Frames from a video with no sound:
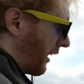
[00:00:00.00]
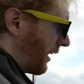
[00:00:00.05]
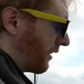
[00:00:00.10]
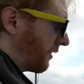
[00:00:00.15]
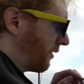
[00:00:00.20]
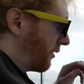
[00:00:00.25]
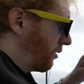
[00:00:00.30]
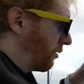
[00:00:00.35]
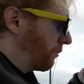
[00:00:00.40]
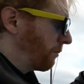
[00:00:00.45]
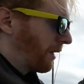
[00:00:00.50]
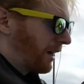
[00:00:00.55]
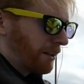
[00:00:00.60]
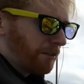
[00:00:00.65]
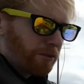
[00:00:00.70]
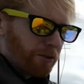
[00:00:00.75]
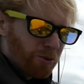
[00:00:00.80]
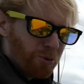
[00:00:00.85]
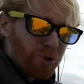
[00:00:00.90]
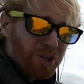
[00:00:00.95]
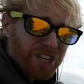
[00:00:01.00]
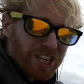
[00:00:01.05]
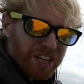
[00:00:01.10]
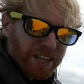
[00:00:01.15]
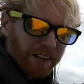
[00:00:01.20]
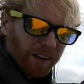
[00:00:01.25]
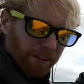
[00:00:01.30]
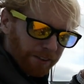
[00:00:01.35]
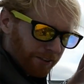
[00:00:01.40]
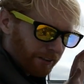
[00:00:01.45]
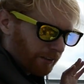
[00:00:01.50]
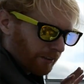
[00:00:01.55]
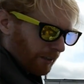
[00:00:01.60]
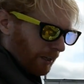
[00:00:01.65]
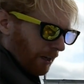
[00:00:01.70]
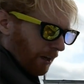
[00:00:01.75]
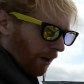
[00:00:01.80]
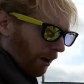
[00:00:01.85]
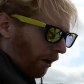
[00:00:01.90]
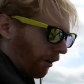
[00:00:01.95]
and to my dew shield
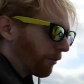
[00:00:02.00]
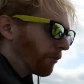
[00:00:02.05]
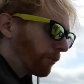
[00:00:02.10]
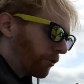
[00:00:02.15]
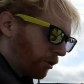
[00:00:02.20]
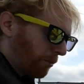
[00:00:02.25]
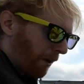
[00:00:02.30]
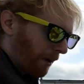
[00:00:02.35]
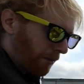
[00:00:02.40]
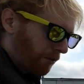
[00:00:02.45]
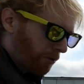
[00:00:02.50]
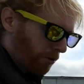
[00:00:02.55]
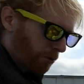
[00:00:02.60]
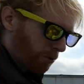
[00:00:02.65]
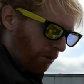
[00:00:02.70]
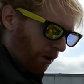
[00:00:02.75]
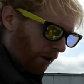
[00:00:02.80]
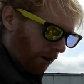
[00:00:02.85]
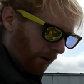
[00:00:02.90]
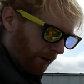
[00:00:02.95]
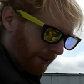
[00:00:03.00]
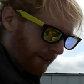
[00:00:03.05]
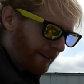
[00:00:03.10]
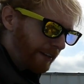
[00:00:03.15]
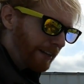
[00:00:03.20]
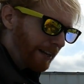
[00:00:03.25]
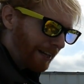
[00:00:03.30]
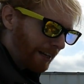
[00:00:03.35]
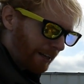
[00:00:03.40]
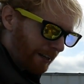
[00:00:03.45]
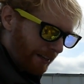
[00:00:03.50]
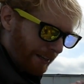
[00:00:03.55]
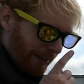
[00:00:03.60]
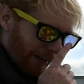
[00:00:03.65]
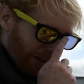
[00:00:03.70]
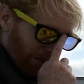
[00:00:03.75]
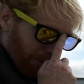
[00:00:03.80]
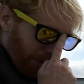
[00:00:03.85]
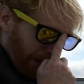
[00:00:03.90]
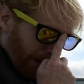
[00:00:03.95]
um, to my new uh, heat,
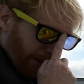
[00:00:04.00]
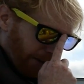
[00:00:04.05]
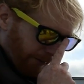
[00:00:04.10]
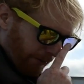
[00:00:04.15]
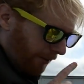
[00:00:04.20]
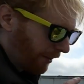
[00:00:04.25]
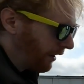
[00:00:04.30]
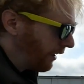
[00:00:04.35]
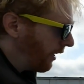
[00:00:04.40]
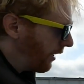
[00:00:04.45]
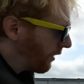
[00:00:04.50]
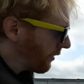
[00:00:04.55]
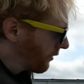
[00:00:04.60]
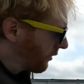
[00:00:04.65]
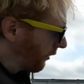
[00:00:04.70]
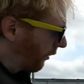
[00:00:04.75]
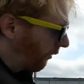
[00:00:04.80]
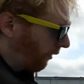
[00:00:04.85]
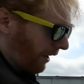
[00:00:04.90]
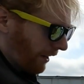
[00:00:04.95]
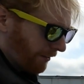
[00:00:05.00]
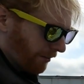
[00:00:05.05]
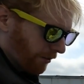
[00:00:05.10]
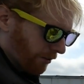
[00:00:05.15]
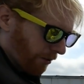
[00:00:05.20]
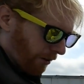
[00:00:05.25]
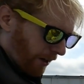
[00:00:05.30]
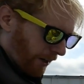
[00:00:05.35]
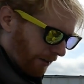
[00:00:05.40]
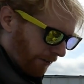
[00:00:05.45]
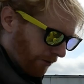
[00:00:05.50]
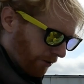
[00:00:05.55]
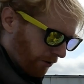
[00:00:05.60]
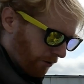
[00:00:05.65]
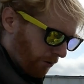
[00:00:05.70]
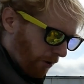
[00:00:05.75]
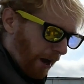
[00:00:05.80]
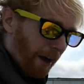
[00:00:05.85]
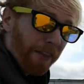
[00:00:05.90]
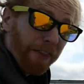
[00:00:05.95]
heating band. So let's try
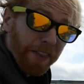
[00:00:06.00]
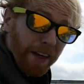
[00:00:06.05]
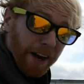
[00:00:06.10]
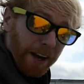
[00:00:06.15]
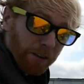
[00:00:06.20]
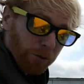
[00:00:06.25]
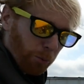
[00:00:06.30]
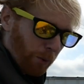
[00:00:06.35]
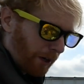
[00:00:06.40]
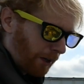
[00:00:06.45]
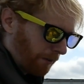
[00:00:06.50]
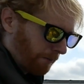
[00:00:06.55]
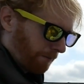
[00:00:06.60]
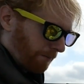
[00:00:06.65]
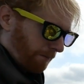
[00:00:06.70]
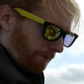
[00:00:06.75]
to add that as well.